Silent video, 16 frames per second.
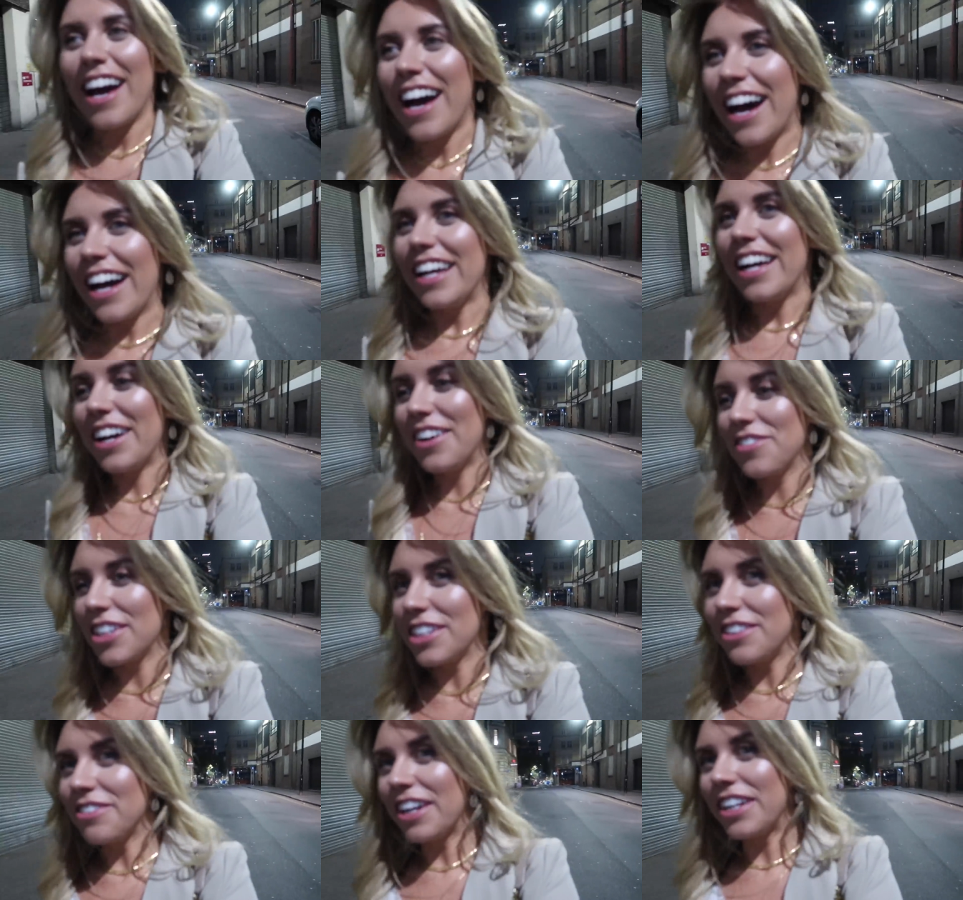I am
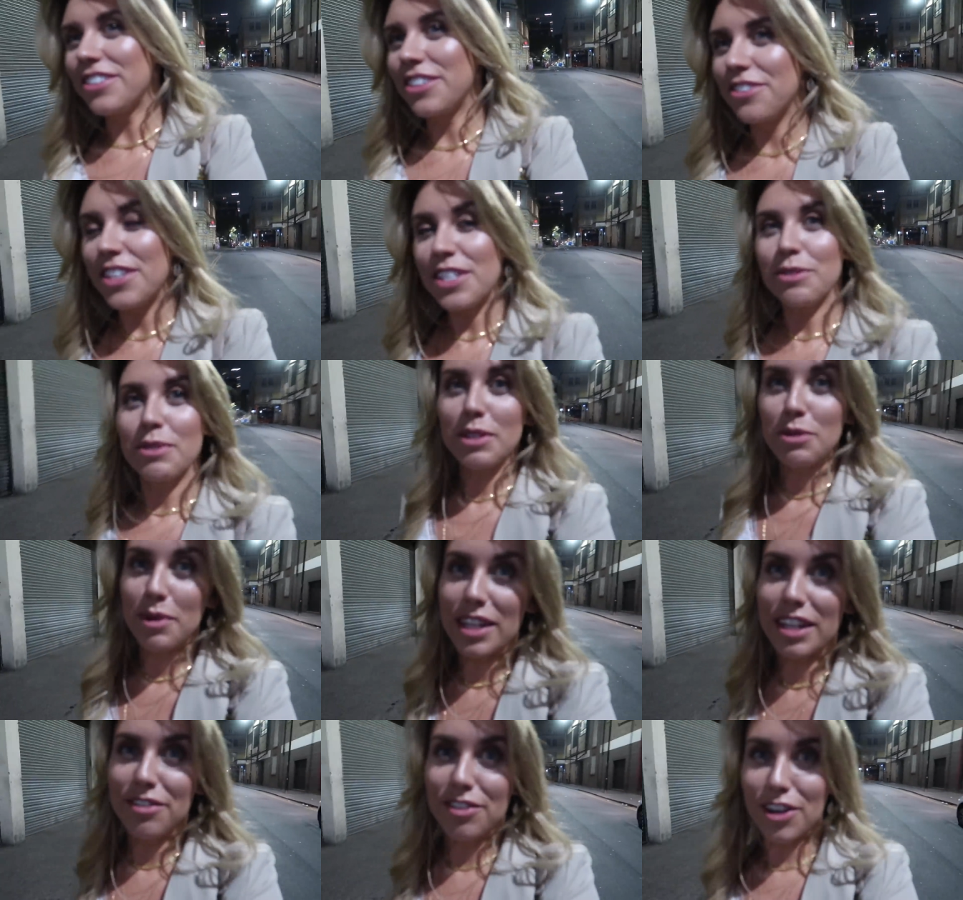going to round off this week's
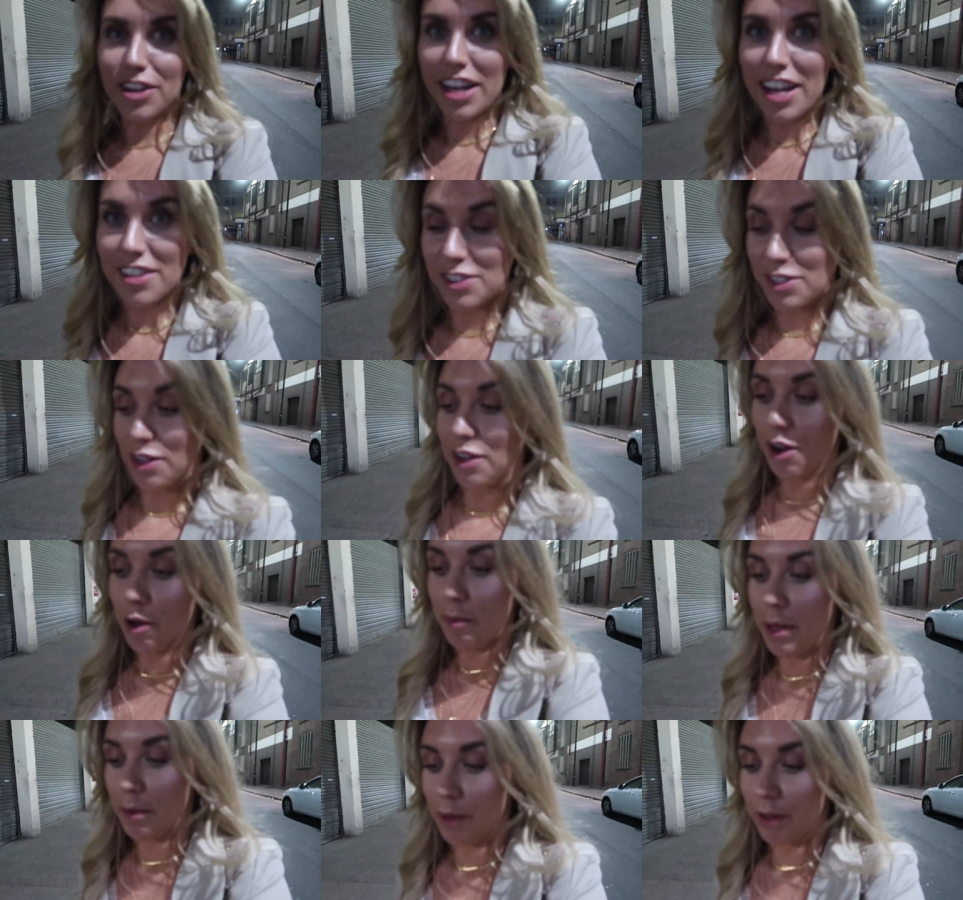weekly vlog here. There's a lot
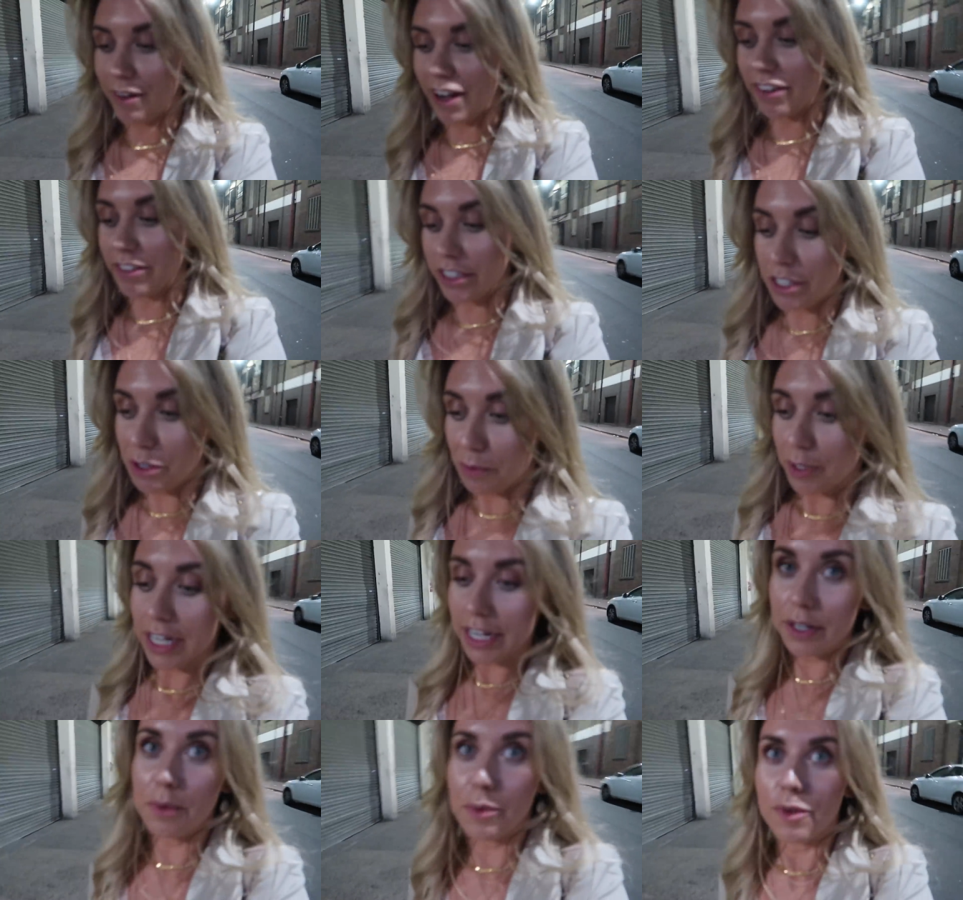of people around. I don't want
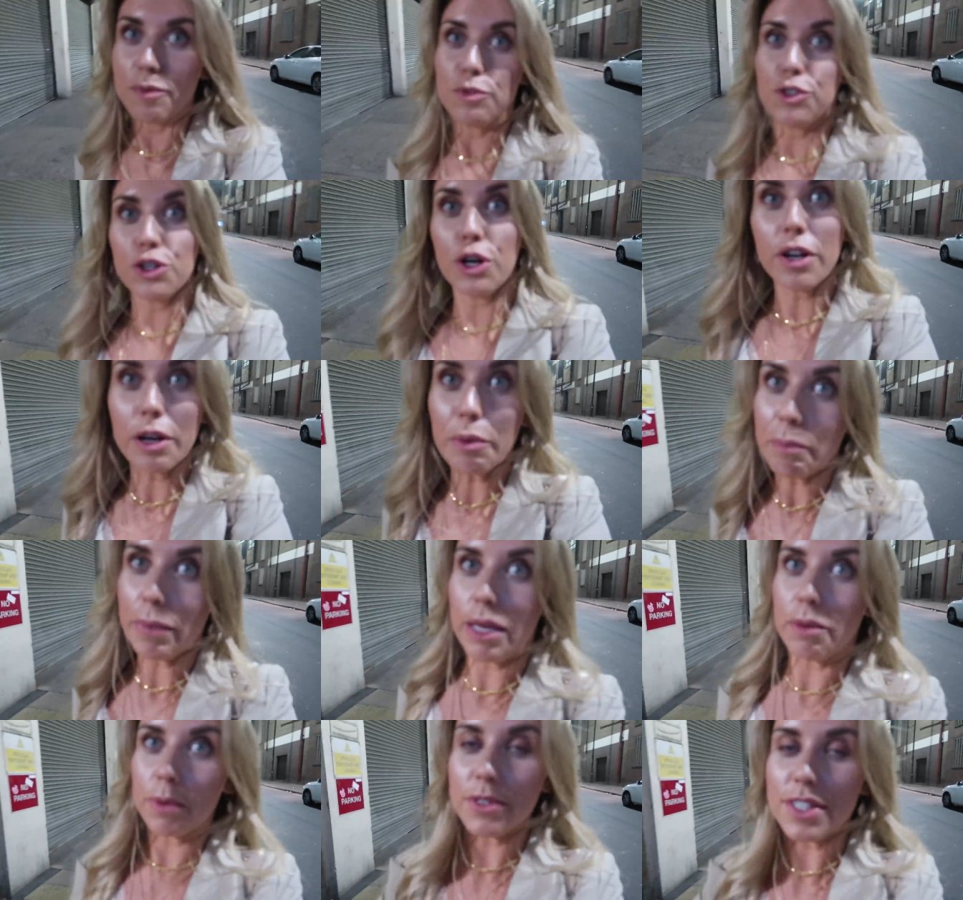any drunken
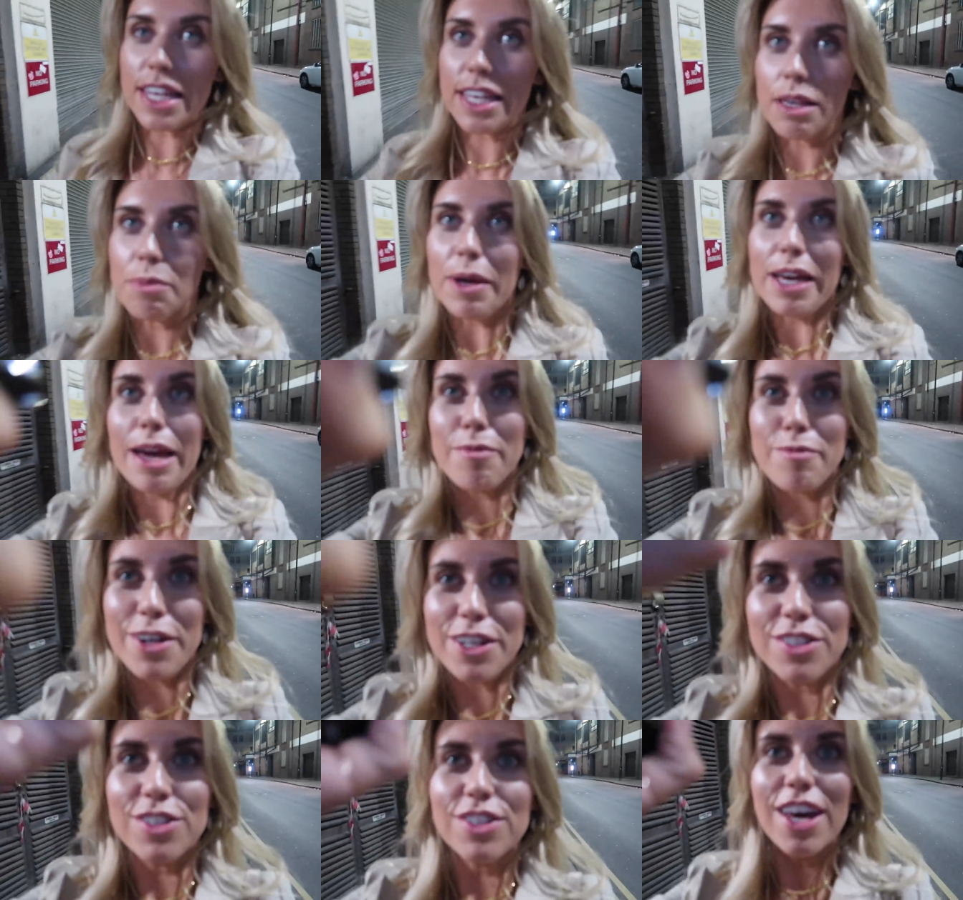people taking my
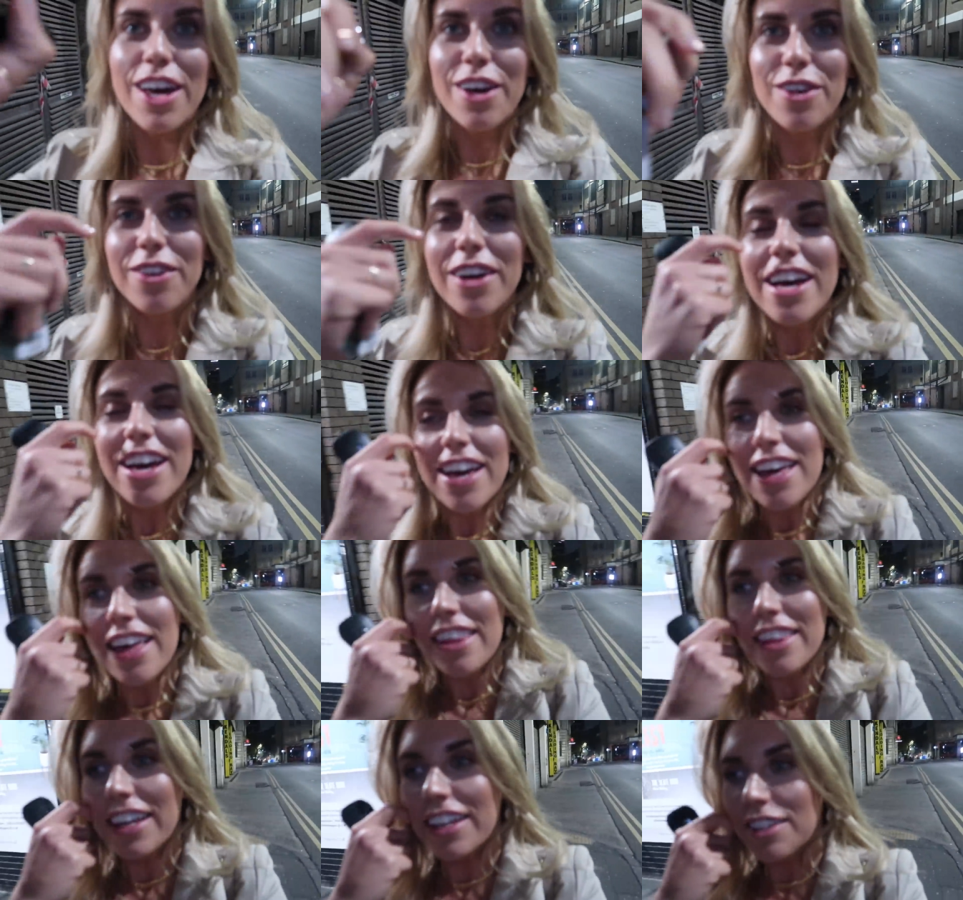camera. So,
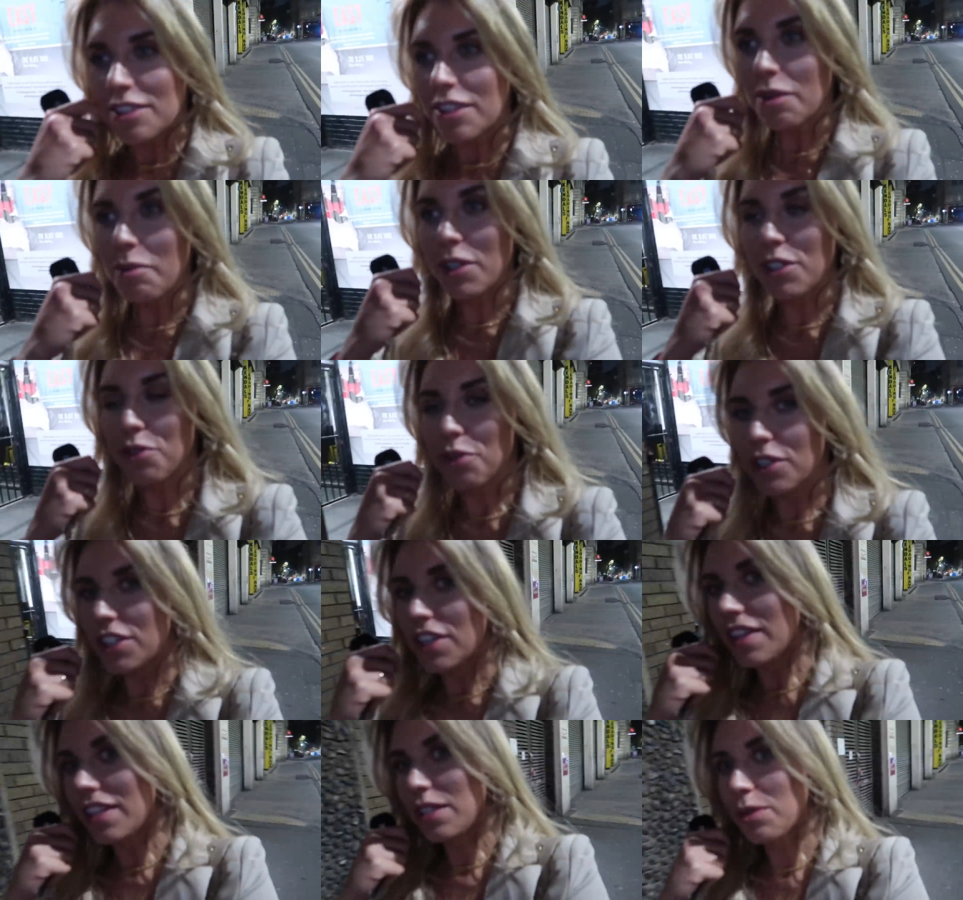thank you so much for
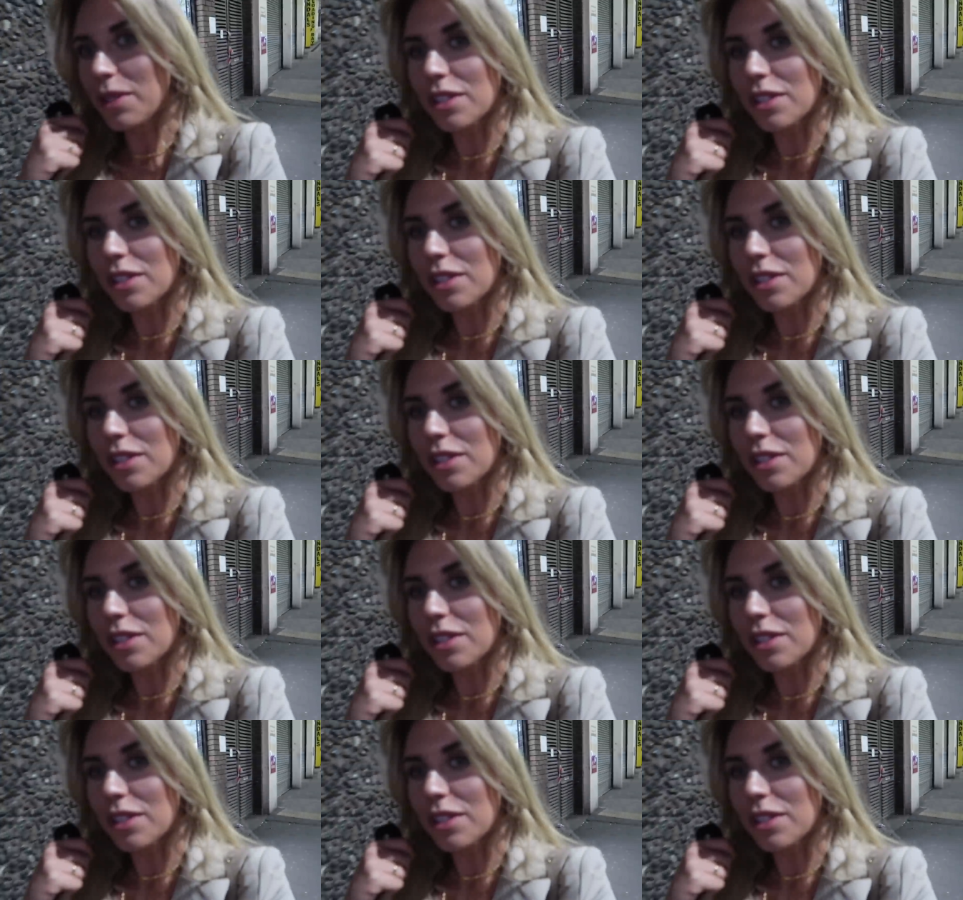watching this